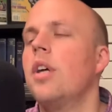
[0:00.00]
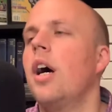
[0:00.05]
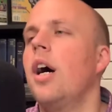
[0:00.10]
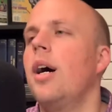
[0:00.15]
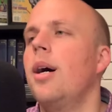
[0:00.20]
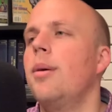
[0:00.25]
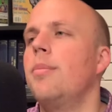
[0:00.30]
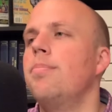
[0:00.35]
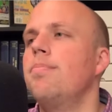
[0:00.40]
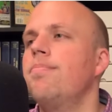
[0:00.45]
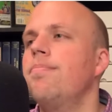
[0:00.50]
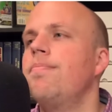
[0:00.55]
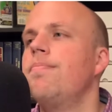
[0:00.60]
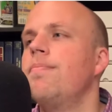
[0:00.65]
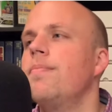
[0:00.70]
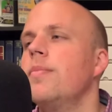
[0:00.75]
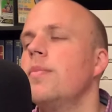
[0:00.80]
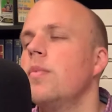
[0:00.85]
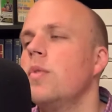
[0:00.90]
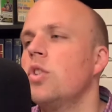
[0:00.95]
um,
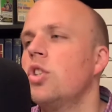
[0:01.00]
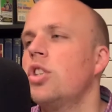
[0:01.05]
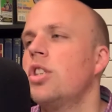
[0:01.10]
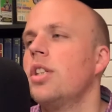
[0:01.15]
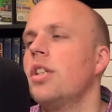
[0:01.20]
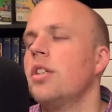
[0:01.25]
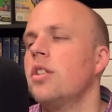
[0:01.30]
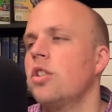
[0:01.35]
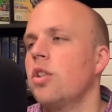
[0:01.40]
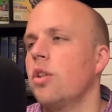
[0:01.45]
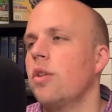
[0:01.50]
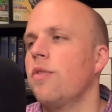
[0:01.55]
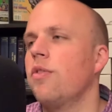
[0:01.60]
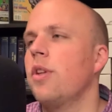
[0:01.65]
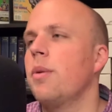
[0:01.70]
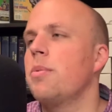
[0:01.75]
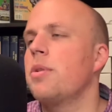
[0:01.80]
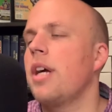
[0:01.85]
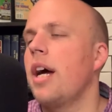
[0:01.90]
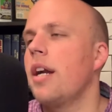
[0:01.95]
so, so the
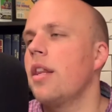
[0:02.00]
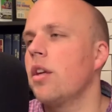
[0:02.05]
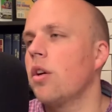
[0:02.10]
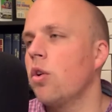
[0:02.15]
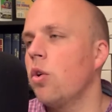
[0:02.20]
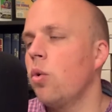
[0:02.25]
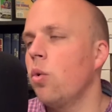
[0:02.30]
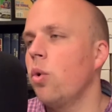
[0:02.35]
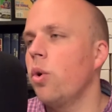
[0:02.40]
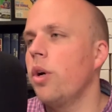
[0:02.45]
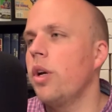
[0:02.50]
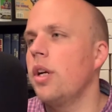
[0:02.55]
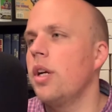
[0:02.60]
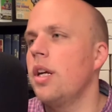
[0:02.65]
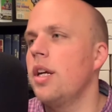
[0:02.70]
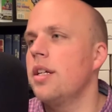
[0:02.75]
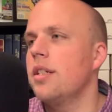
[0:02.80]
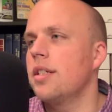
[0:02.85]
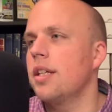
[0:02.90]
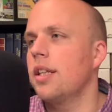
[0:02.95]
flip side of the coin
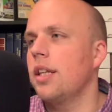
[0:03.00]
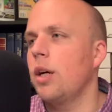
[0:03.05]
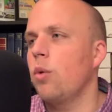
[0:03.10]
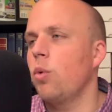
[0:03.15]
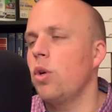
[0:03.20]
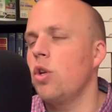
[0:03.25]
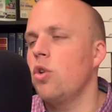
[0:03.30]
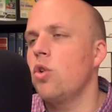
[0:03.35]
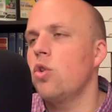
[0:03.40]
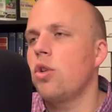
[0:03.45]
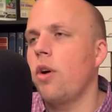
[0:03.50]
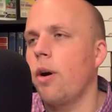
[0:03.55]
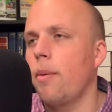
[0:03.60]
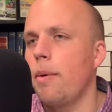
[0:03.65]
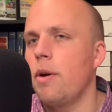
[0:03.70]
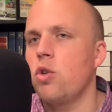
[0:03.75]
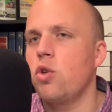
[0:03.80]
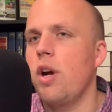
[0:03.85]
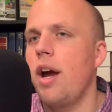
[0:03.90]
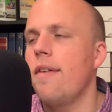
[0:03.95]
is that, like, when you do talk
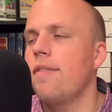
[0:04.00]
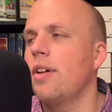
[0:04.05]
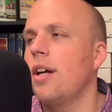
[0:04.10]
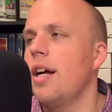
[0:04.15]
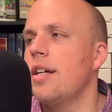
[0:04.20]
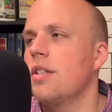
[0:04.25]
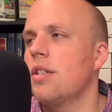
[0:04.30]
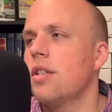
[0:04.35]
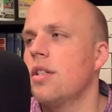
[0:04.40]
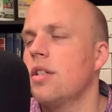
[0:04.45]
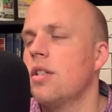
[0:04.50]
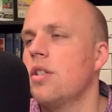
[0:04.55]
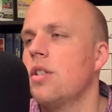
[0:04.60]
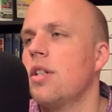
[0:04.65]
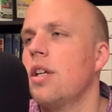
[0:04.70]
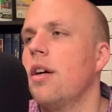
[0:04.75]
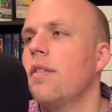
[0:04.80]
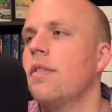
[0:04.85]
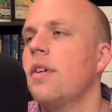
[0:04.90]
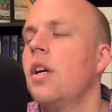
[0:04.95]
about draft classes and
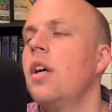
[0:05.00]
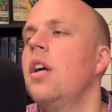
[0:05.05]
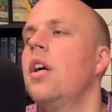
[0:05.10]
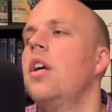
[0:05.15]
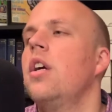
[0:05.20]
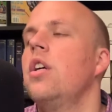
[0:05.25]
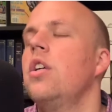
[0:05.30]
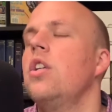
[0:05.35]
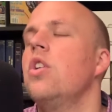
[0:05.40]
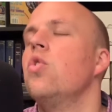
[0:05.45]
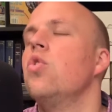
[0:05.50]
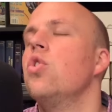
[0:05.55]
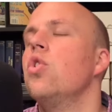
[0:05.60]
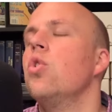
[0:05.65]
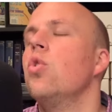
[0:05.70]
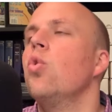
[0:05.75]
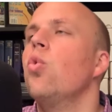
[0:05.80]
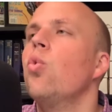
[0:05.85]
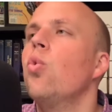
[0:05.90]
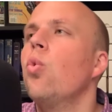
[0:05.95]
stuff, you
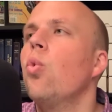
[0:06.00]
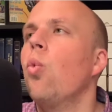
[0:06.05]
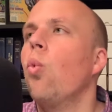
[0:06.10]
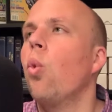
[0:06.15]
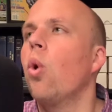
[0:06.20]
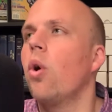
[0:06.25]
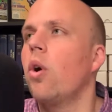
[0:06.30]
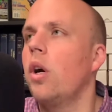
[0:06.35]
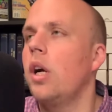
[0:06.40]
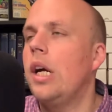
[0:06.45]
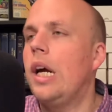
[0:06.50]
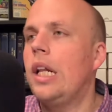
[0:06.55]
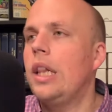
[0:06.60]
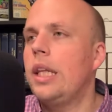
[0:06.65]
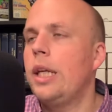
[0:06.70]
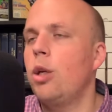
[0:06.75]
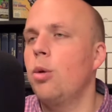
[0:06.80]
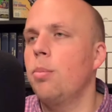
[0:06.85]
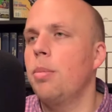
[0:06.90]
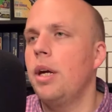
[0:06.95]
do worry a
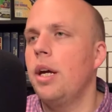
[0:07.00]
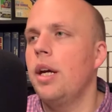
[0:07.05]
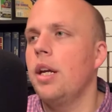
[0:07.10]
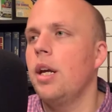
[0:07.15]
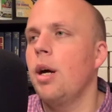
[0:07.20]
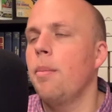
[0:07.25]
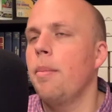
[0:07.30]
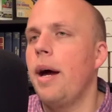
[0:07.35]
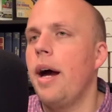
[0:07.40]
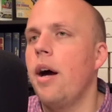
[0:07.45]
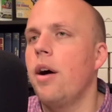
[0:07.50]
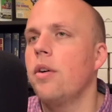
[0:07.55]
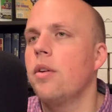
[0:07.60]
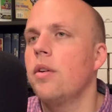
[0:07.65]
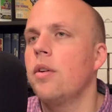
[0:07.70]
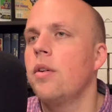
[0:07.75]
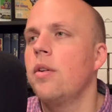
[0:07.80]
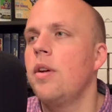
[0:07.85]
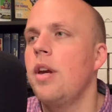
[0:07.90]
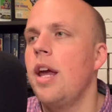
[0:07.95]
little bit about
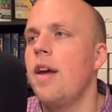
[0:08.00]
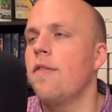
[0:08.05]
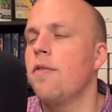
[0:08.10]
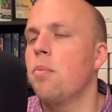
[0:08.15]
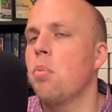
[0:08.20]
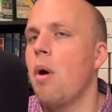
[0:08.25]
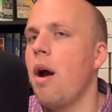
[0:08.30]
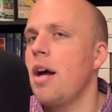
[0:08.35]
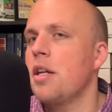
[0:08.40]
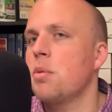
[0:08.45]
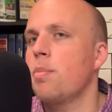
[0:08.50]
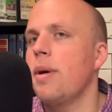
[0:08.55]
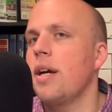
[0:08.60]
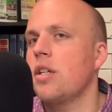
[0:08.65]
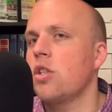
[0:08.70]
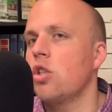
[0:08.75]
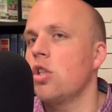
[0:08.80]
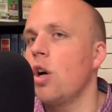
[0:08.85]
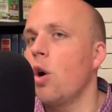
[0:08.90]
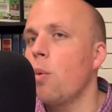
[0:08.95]
if
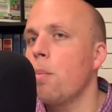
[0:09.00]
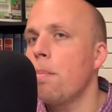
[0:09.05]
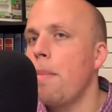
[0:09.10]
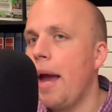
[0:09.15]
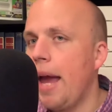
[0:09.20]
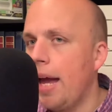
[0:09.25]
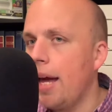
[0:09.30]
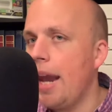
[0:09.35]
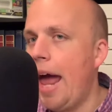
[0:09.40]
prospects don't pan